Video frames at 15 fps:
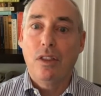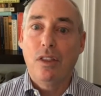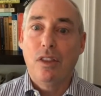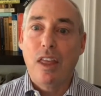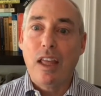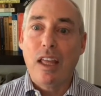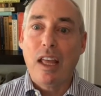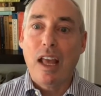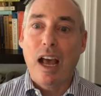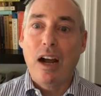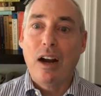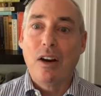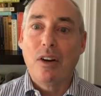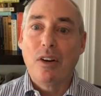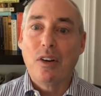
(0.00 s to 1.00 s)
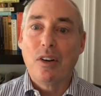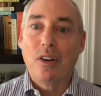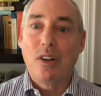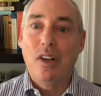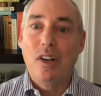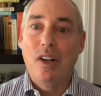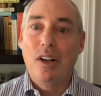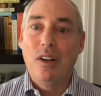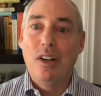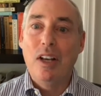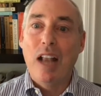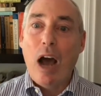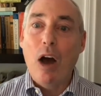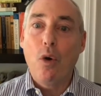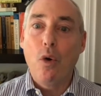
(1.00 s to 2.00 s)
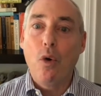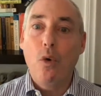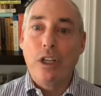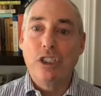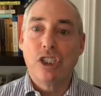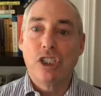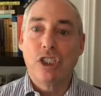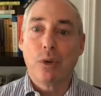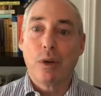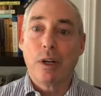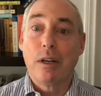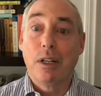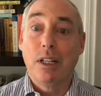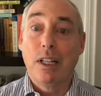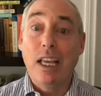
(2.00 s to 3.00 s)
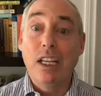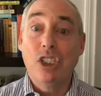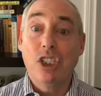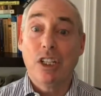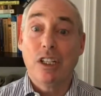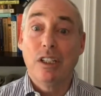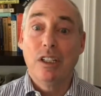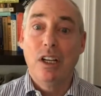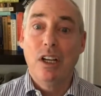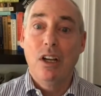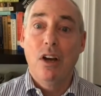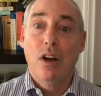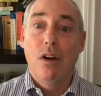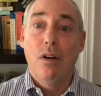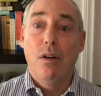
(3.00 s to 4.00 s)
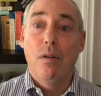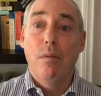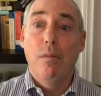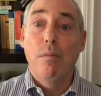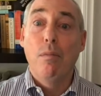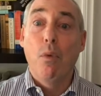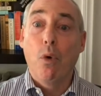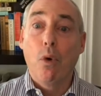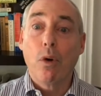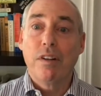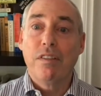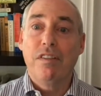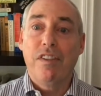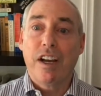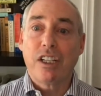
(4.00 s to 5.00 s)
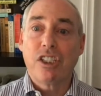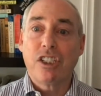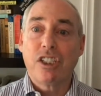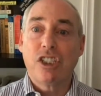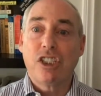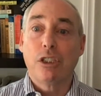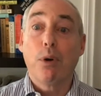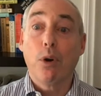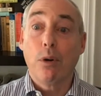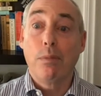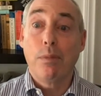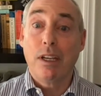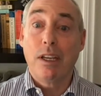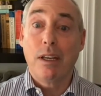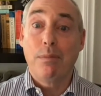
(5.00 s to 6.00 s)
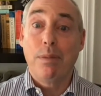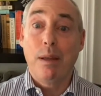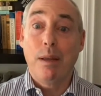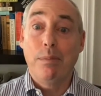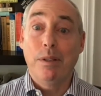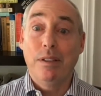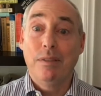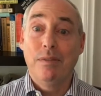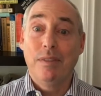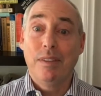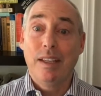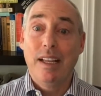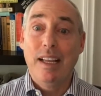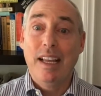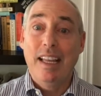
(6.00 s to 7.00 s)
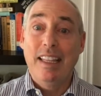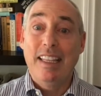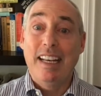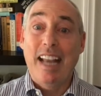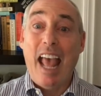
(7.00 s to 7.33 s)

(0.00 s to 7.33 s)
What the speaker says: they are now registering in Malaysia more infections per million people than